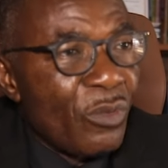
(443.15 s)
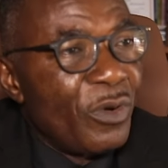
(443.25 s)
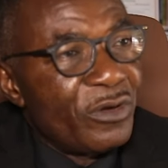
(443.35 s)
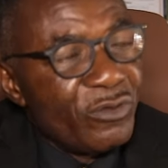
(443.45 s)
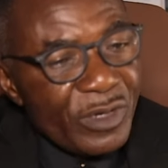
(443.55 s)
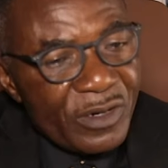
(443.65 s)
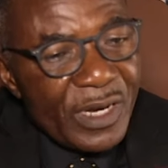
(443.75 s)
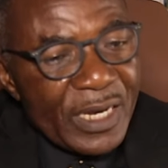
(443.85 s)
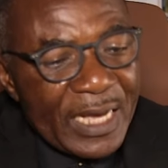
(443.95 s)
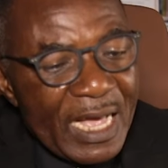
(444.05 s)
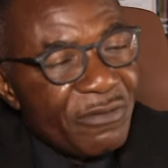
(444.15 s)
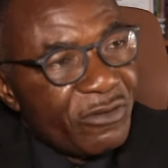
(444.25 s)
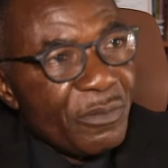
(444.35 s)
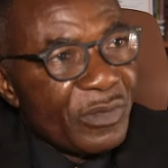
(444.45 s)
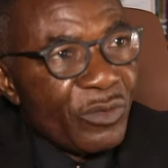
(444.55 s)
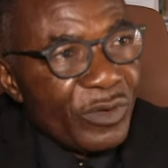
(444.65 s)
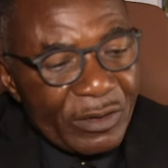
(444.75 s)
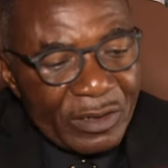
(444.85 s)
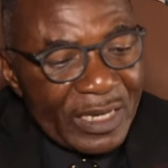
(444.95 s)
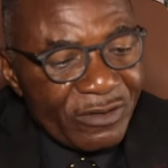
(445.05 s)
But we really have something,
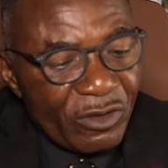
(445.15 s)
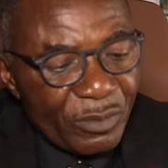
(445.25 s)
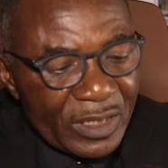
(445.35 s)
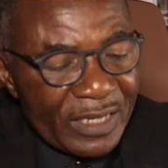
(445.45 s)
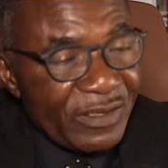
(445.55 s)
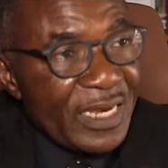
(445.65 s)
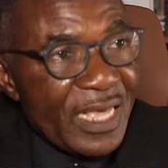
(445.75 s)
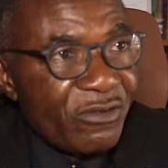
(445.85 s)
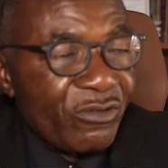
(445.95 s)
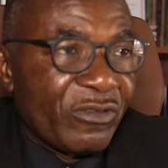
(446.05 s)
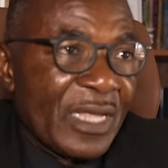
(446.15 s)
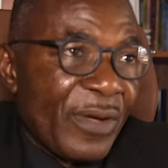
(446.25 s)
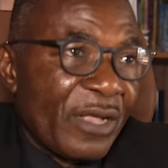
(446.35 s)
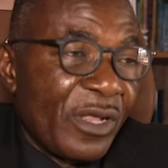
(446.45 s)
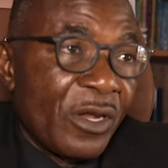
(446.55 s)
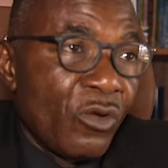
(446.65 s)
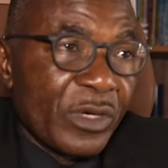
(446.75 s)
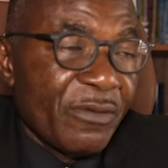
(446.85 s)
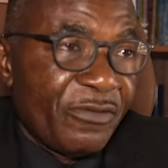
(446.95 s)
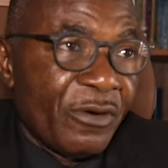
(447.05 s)
there's a nexus that we're actually
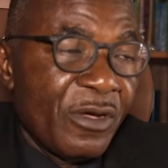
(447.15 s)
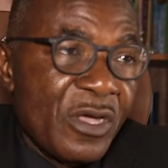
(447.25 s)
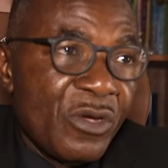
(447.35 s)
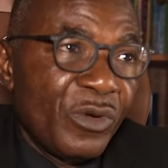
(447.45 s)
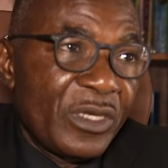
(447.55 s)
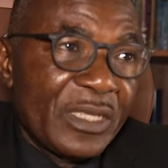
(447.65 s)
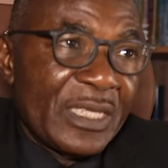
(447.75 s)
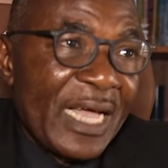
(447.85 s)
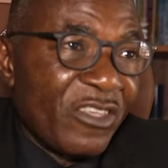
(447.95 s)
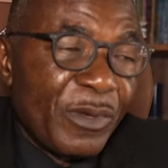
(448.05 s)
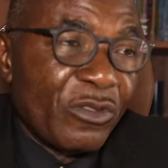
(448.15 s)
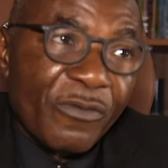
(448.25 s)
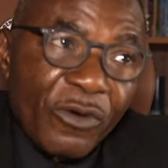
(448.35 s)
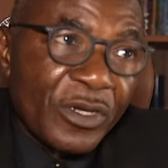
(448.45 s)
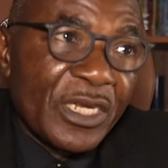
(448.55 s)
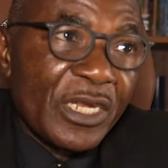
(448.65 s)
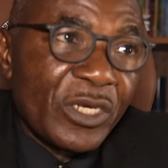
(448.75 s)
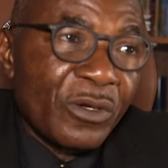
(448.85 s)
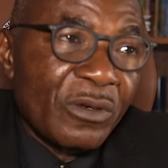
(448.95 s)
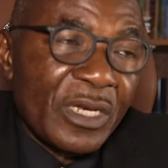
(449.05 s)
looking for, which is the aspect of
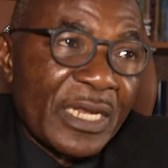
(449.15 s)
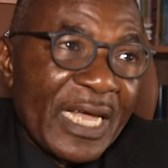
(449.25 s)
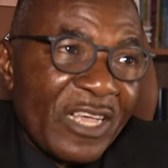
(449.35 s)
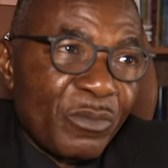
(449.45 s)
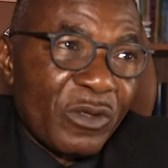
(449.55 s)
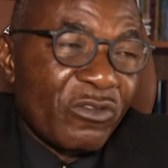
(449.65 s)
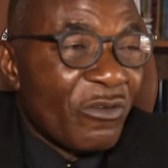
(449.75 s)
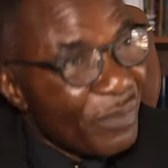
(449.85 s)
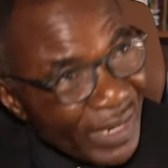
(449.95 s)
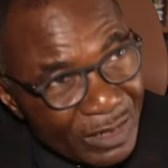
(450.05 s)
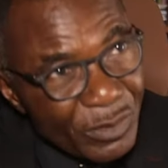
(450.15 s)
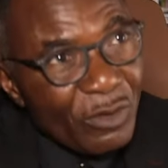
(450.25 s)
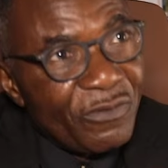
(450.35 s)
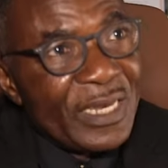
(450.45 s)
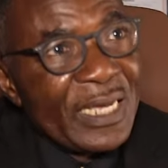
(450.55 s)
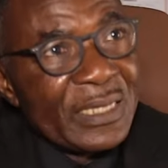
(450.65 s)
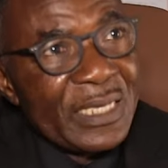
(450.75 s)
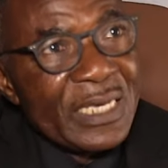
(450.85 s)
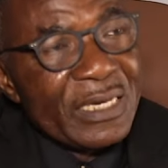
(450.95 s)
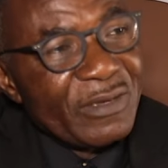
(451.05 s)
coordination, the aspects of management of finance,
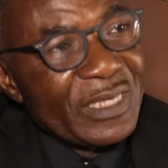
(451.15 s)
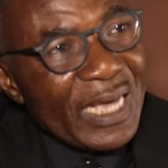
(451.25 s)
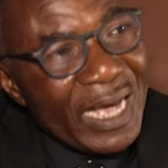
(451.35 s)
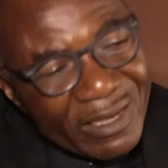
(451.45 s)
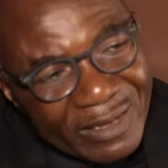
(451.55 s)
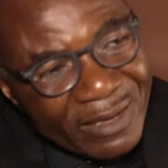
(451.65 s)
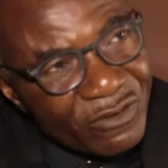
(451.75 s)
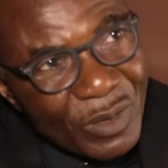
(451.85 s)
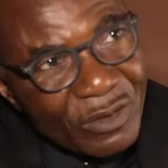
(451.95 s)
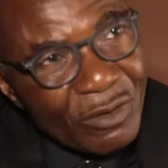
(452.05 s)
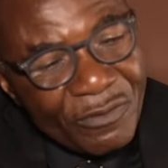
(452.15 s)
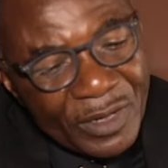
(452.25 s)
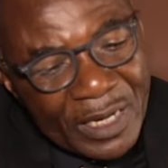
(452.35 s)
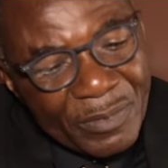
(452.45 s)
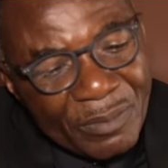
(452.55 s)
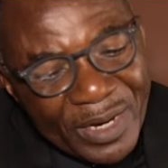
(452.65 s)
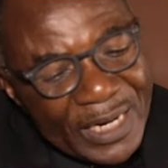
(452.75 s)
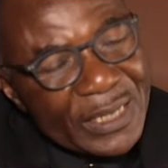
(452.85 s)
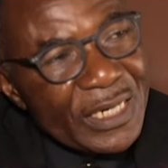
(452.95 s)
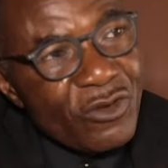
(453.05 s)
is the aspect of
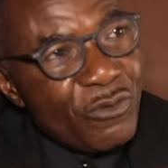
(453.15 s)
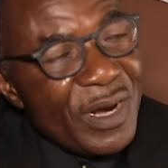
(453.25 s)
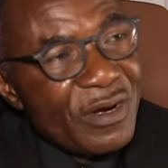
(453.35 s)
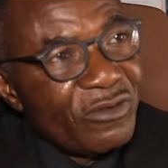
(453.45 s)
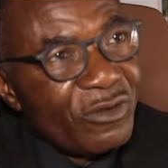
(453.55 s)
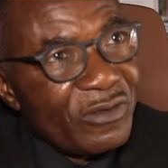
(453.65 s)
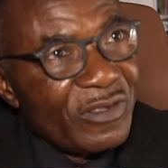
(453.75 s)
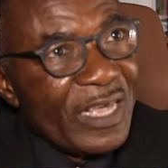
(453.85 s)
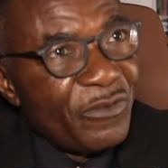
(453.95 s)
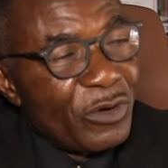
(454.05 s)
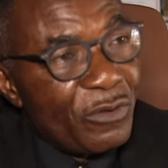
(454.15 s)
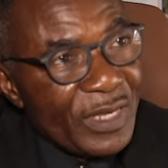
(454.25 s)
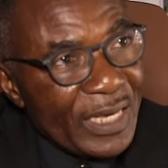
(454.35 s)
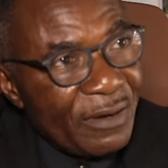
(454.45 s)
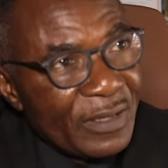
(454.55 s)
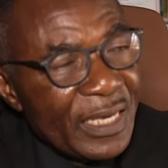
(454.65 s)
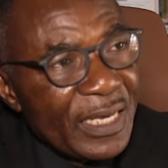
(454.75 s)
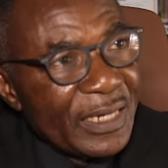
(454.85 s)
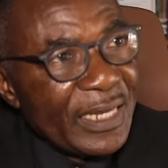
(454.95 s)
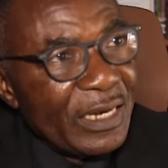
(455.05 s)
managing the human resources, aspect of the health,
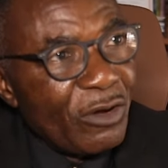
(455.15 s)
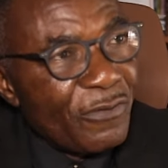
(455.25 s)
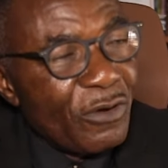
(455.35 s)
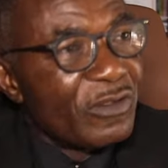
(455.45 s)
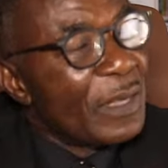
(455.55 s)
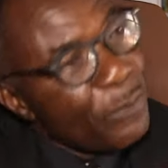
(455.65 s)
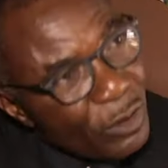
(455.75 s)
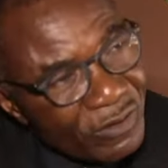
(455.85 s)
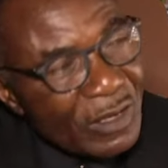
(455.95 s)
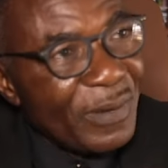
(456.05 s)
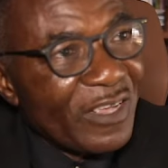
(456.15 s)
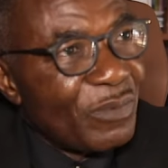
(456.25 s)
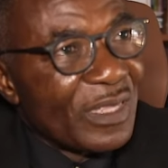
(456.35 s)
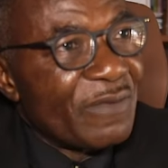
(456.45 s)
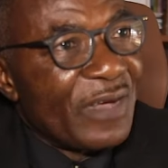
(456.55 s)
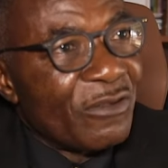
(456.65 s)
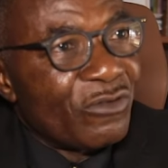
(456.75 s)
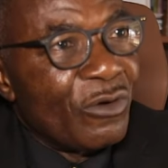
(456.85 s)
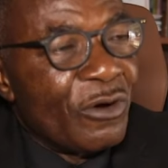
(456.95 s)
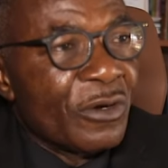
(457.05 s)
then of course the policy perspective and
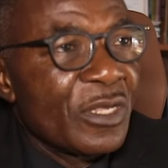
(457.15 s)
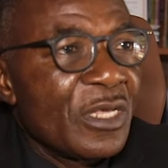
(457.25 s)
so on.